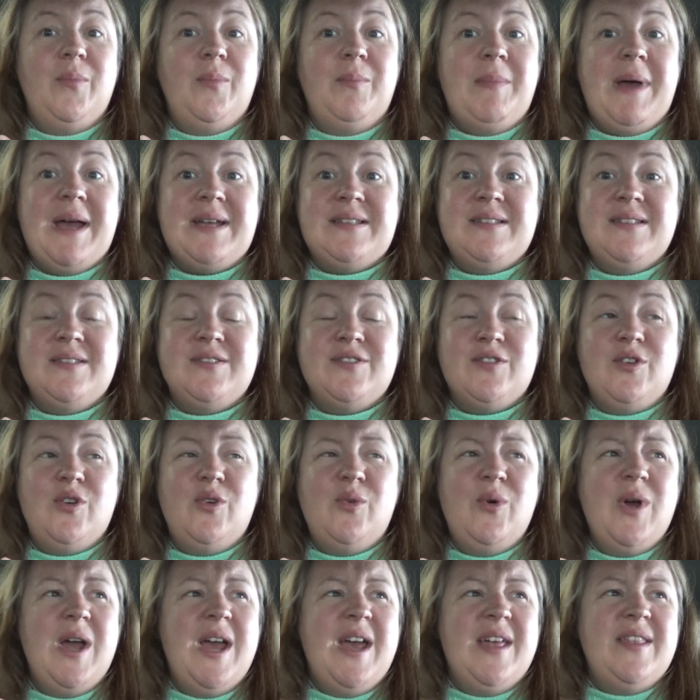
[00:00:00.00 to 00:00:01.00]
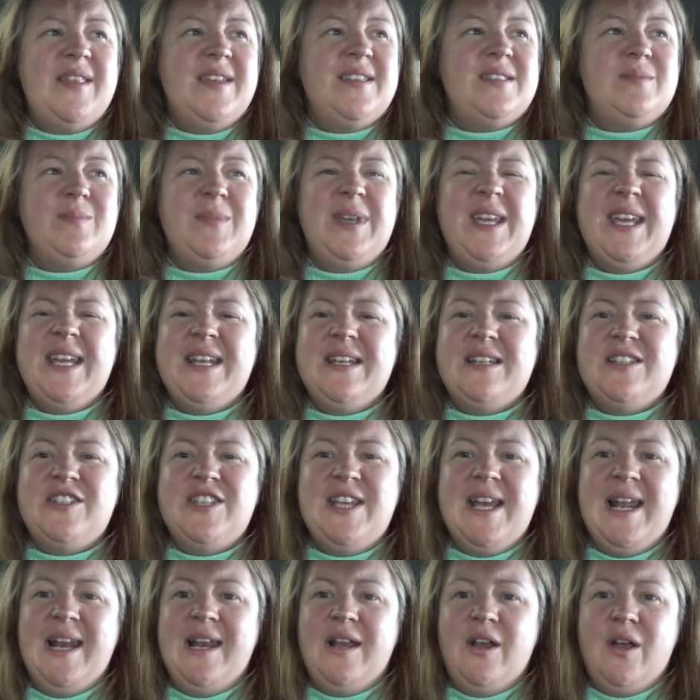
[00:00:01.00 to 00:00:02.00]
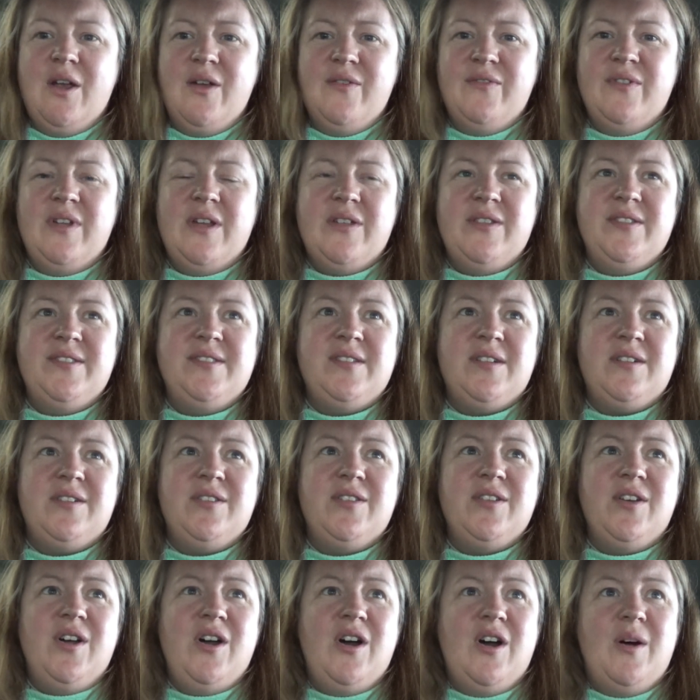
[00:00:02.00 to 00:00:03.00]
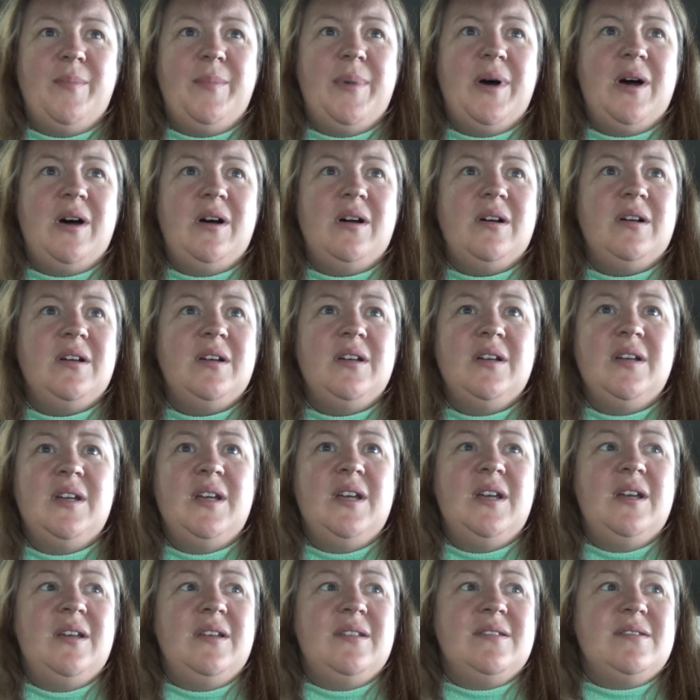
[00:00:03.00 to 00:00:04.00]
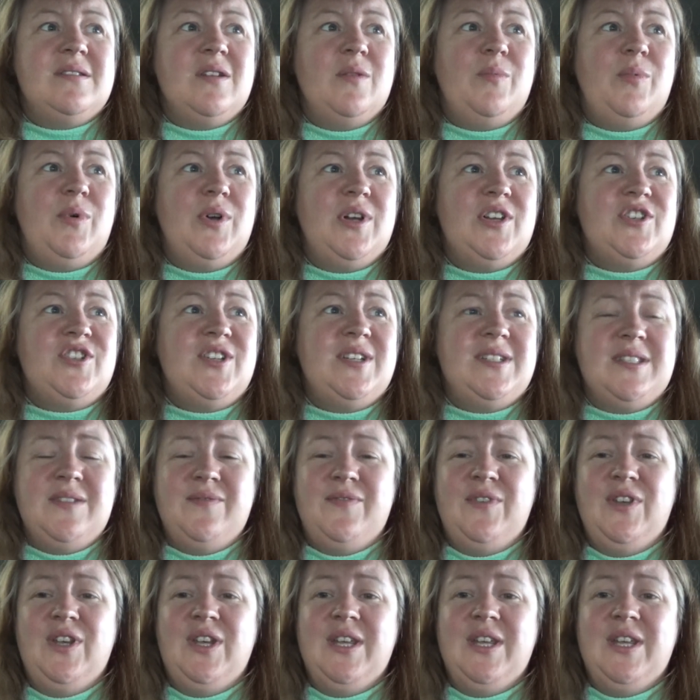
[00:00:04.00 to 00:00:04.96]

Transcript: Max's school. There's some kids yelling over the other side of the car park. So apologies if you